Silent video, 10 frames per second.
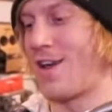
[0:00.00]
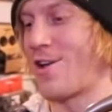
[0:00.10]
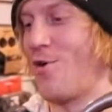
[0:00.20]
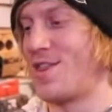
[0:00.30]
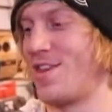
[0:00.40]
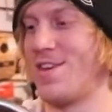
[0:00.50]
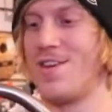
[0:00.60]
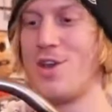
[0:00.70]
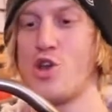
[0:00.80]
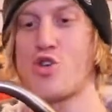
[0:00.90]
of go with the
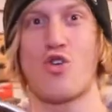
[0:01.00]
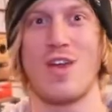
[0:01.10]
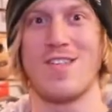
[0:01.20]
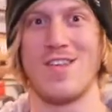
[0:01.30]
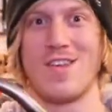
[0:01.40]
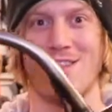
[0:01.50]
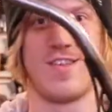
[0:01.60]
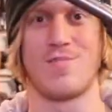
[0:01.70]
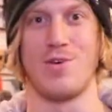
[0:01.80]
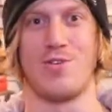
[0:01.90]
craziness of
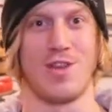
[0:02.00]
this build a